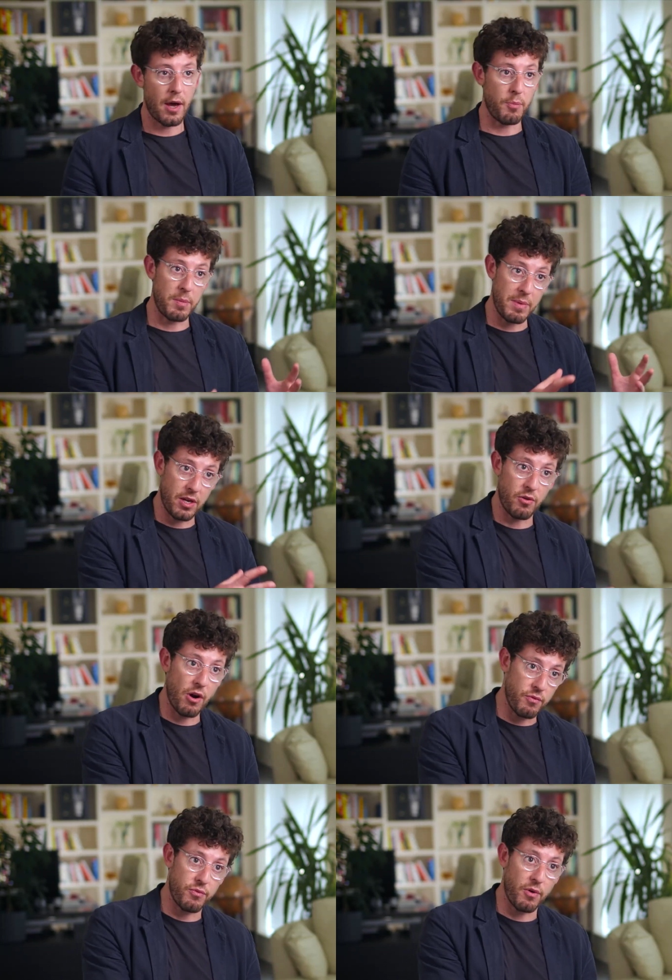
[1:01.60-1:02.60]
helping me
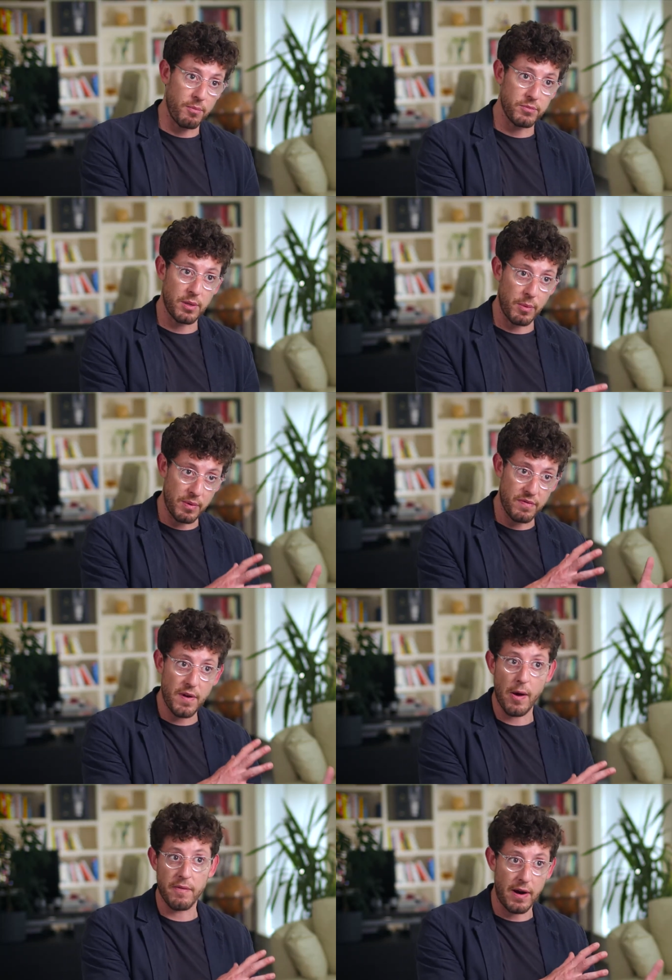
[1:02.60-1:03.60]
grow from someone with
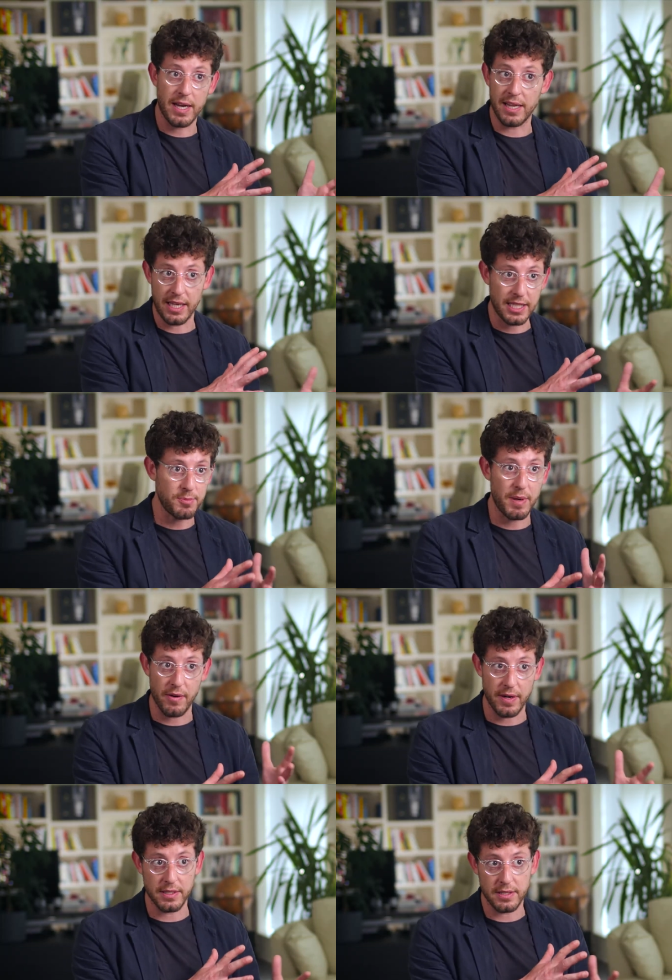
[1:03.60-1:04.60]
very, very little
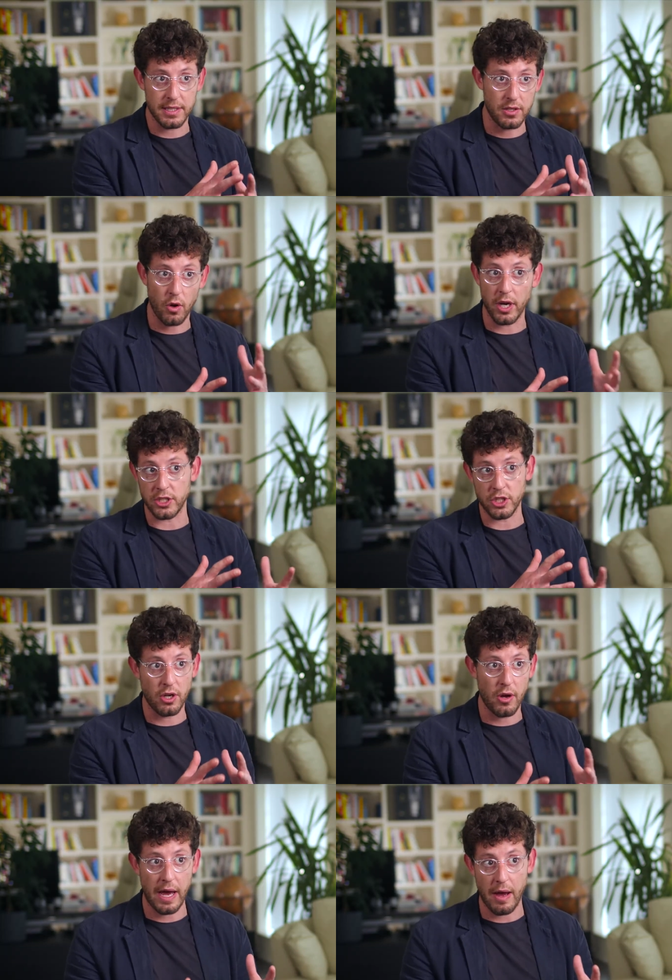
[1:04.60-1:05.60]
experience and knowledge
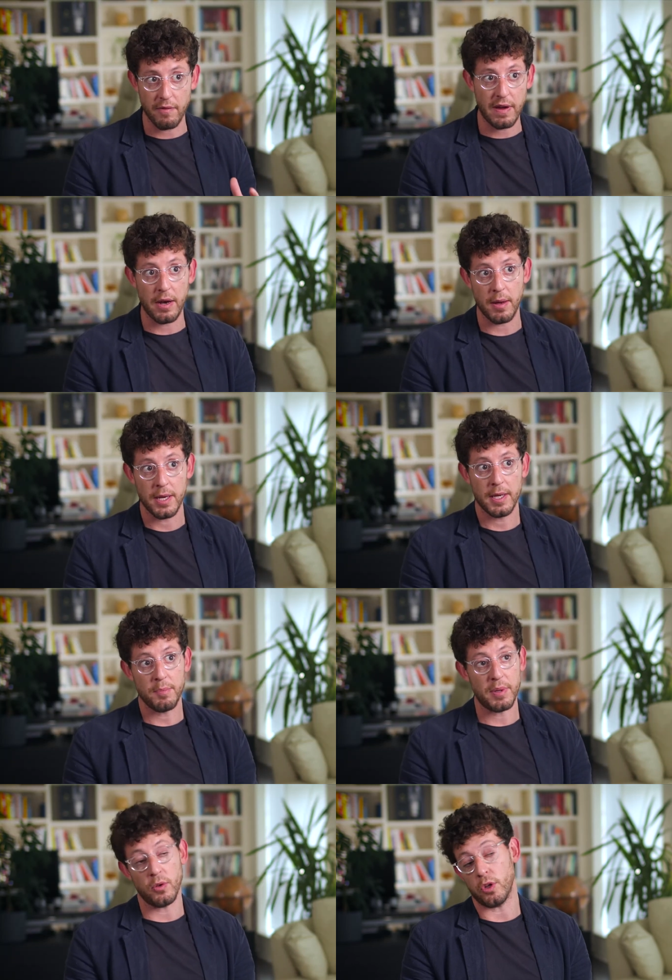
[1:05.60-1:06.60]
and know-how of how to
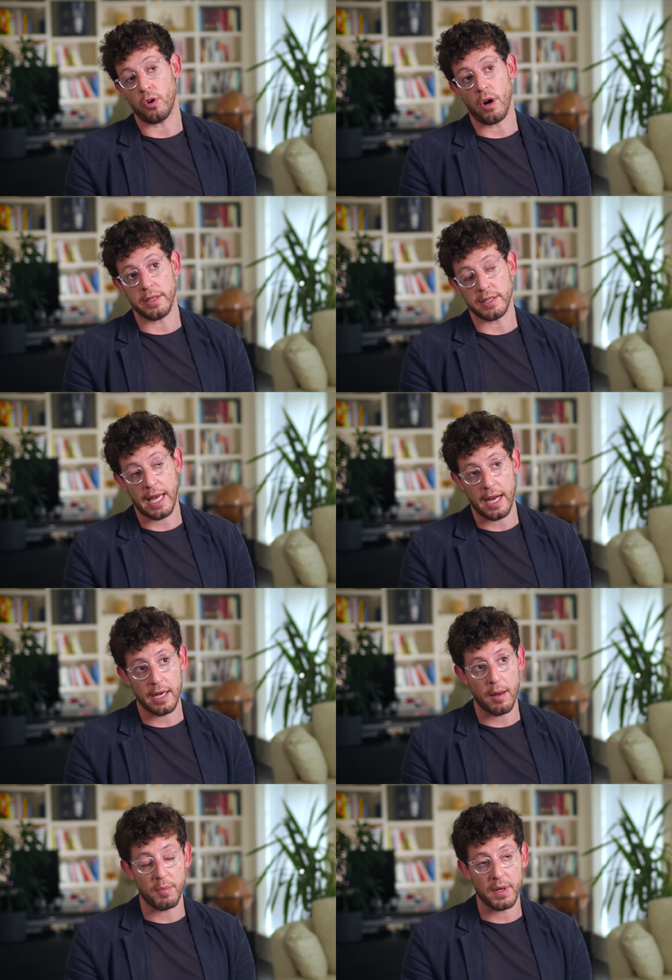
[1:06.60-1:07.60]
build and grow and scale
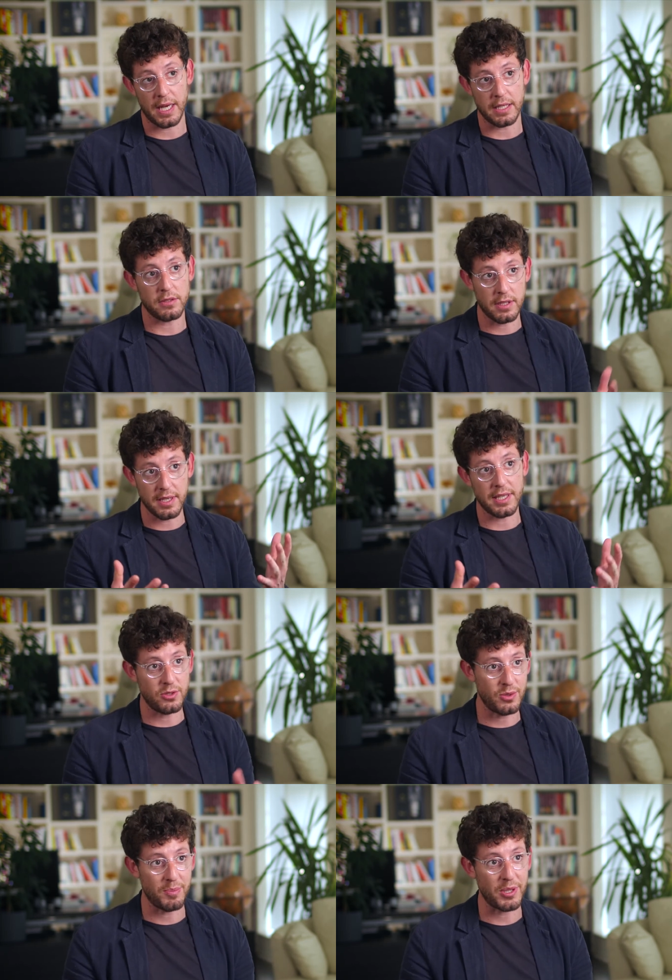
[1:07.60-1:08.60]
a company
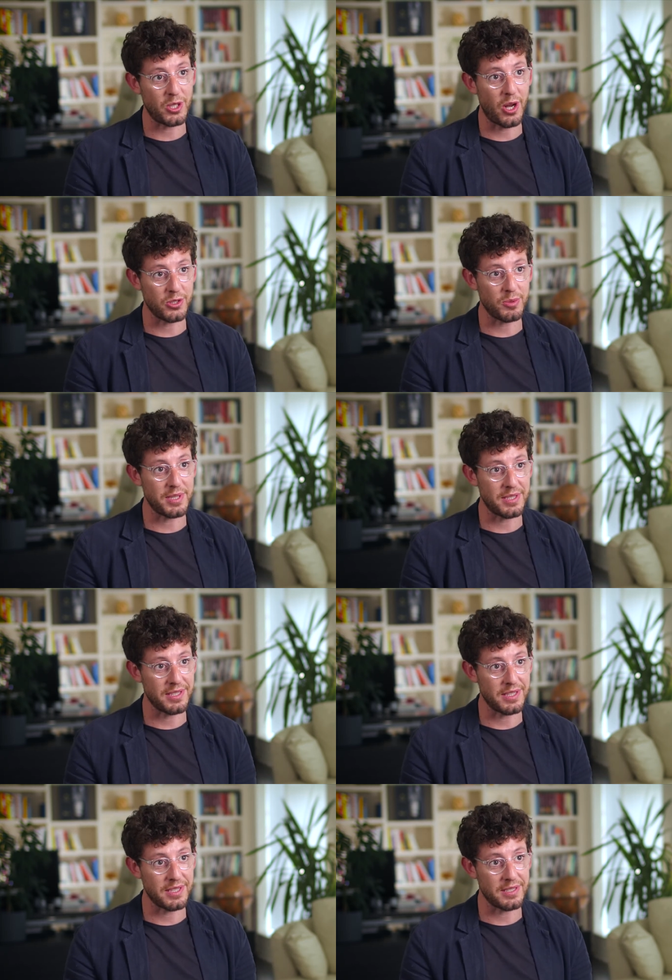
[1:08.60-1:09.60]
into a much larger
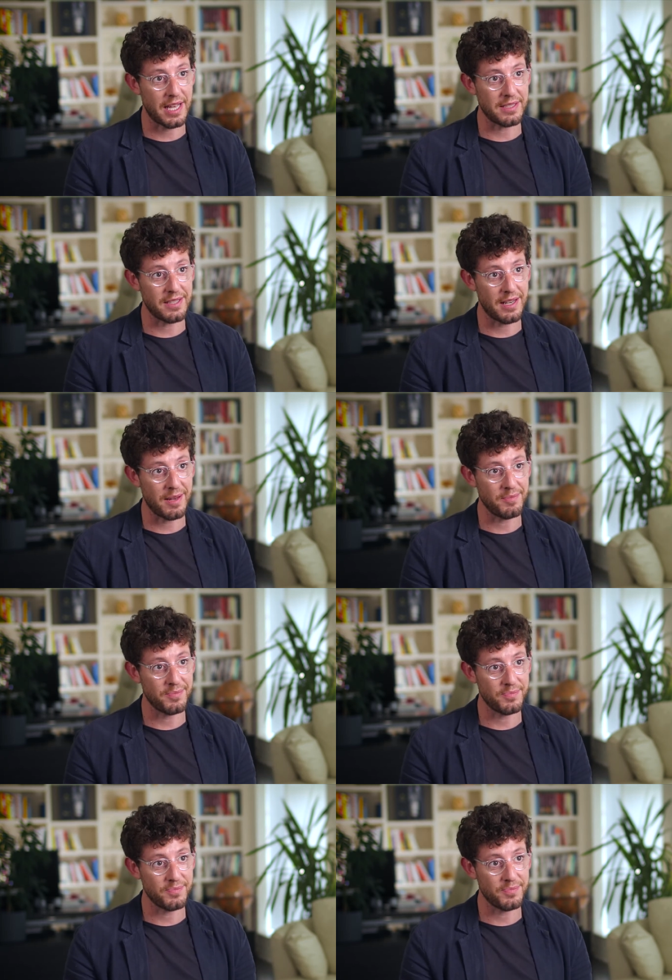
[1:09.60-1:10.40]
business as it stands today.